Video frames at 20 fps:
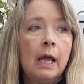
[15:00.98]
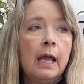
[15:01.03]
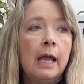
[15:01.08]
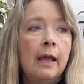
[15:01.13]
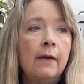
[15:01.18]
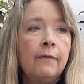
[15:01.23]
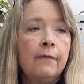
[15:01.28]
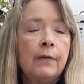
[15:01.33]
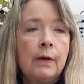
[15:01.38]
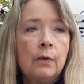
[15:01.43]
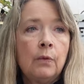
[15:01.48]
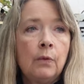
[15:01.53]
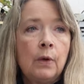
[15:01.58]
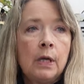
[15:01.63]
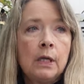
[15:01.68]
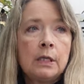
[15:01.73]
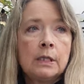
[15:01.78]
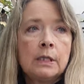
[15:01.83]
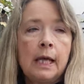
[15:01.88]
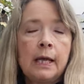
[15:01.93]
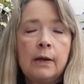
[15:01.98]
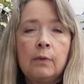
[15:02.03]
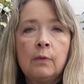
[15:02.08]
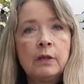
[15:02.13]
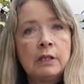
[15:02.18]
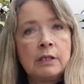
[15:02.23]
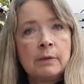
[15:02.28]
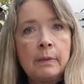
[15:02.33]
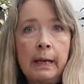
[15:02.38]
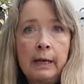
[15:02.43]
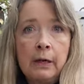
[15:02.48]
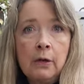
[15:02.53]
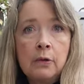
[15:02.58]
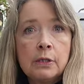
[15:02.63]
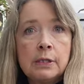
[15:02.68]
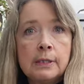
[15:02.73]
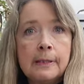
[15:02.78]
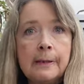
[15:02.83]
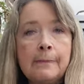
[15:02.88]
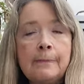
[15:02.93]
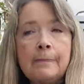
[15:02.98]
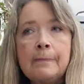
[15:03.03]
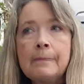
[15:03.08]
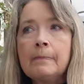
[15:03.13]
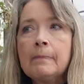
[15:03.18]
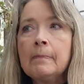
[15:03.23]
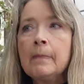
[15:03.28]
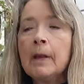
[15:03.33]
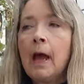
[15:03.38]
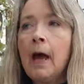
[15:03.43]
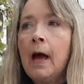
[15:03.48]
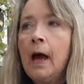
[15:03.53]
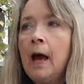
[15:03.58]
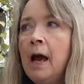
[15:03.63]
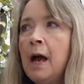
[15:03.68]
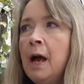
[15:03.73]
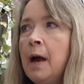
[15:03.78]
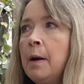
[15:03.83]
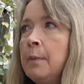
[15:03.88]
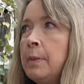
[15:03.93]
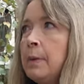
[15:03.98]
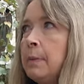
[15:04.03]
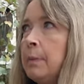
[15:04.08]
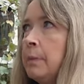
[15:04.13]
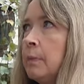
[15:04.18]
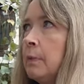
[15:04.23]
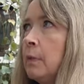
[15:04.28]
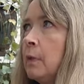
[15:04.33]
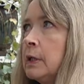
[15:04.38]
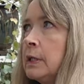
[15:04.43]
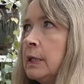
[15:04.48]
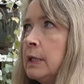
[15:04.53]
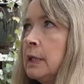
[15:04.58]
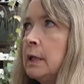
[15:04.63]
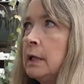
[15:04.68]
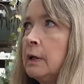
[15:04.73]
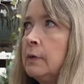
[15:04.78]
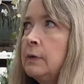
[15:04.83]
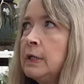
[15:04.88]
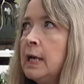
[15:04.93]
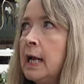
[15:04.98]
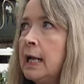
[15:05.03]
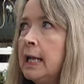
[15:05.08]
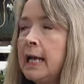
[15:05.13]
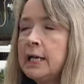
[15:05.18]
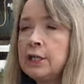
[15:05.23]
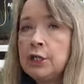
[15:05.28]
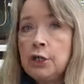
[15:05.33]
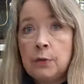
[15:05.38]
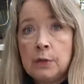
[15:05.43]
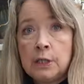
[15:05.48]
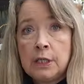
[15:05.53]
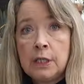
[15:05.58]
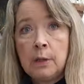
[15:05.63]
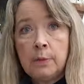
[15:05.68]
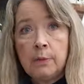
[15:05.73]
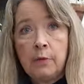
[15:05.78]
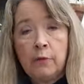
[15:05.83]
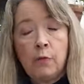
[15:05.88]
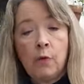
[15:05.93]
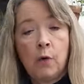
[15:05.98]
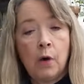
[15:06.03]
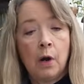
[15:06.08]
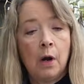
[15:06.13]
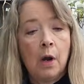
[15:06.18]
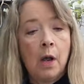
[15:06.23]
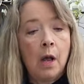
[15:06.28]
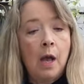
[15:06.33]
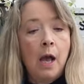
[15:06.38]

If it was like with tomatoes, um, was it, it was not last year, it was the year before.